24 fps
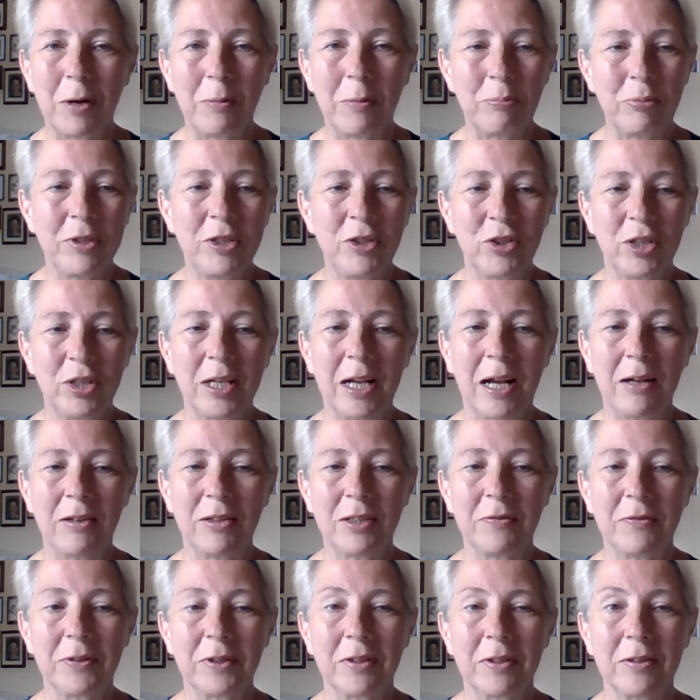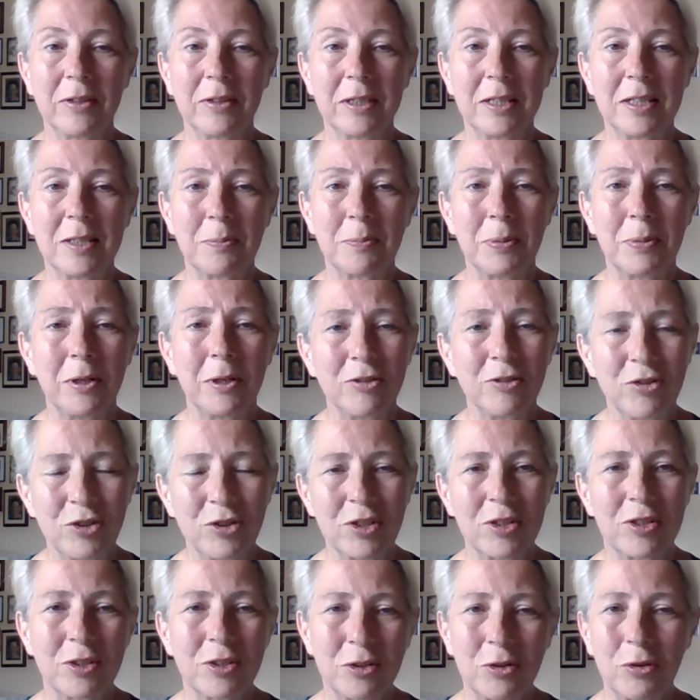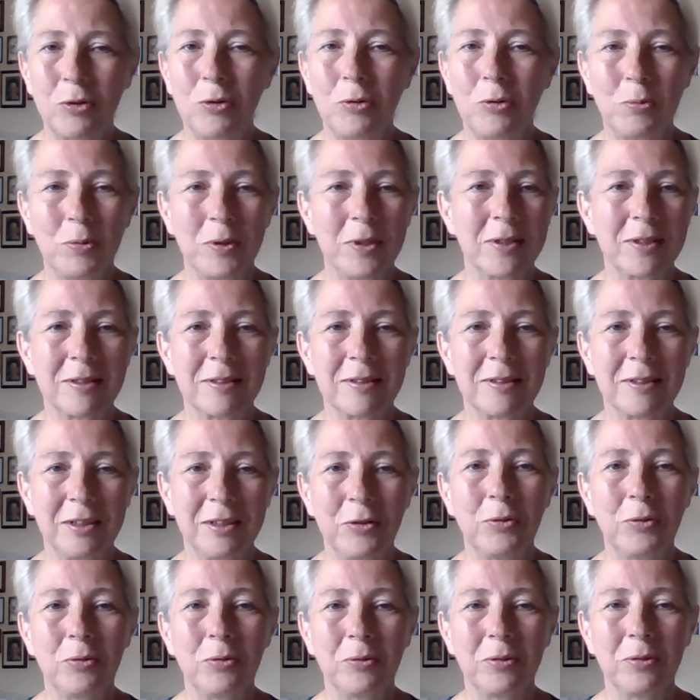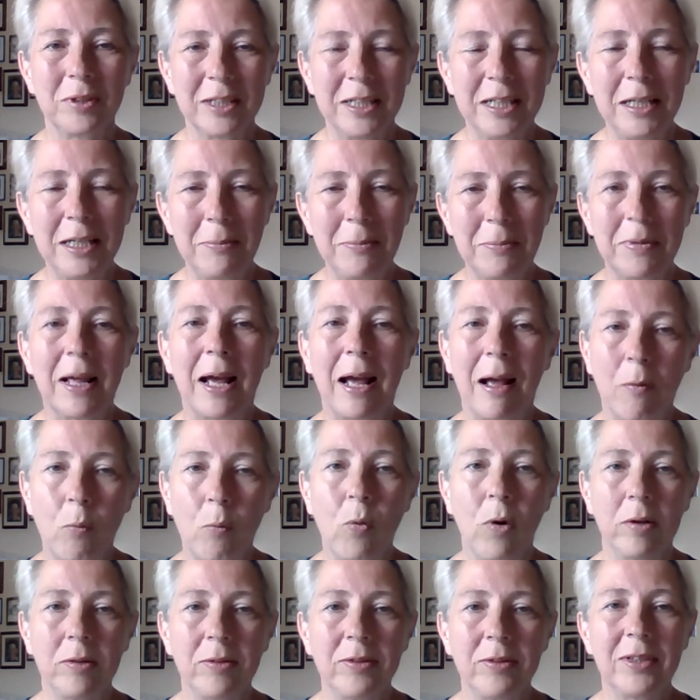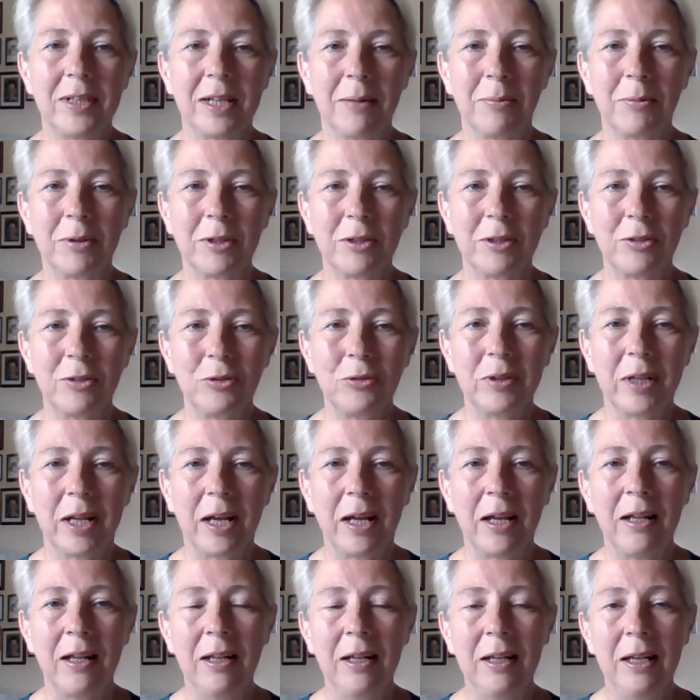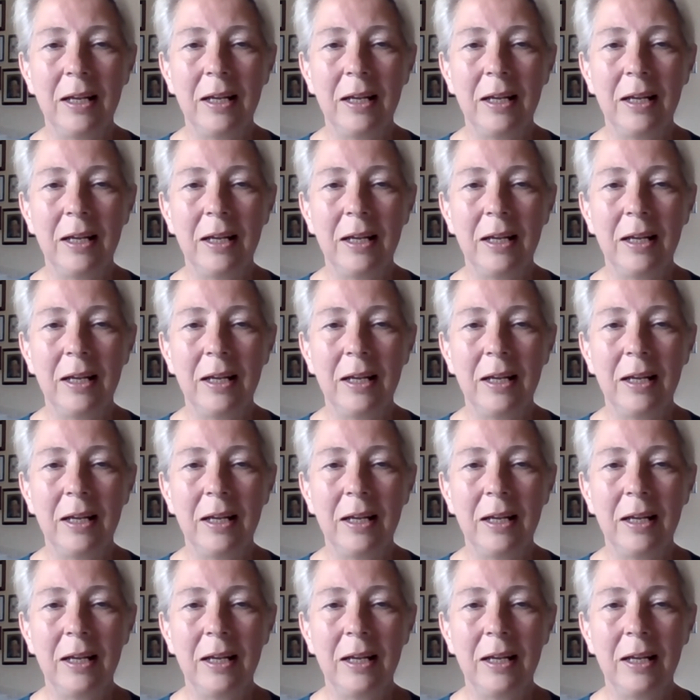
Appreciate how difficult it is, but just always, keep that one day I'm going to do that.